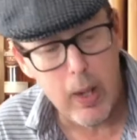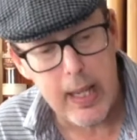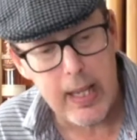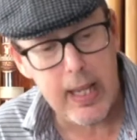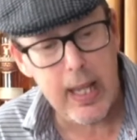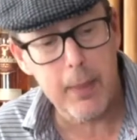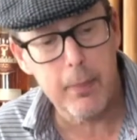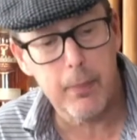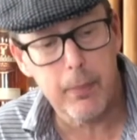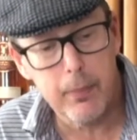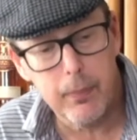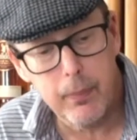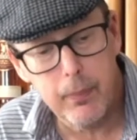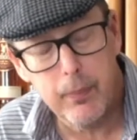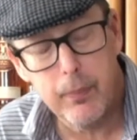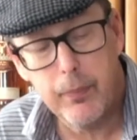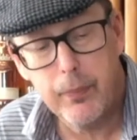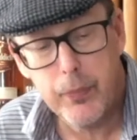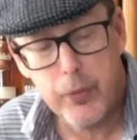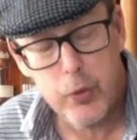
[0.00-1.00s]
not
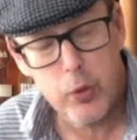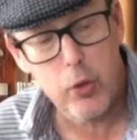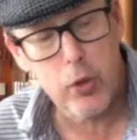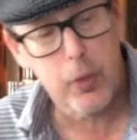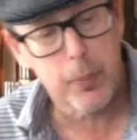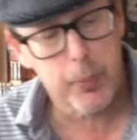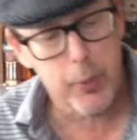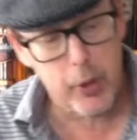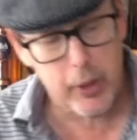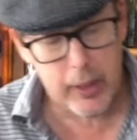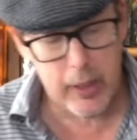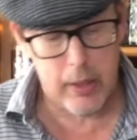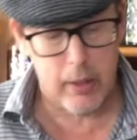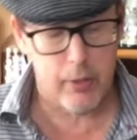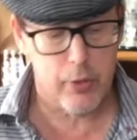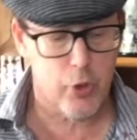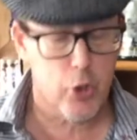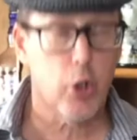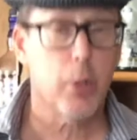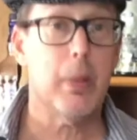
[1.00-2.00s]
do the book
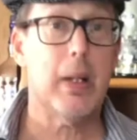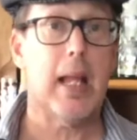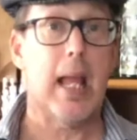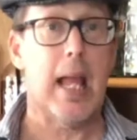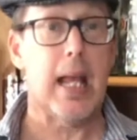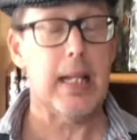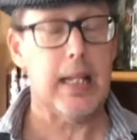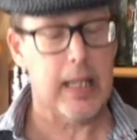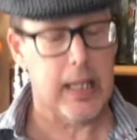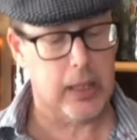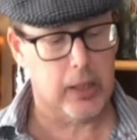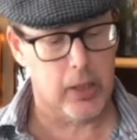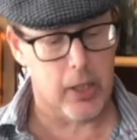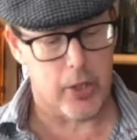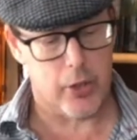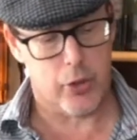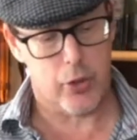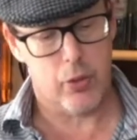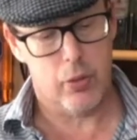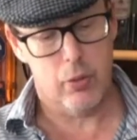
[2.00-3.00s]
in German and
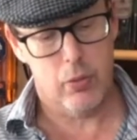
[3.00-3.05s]
English?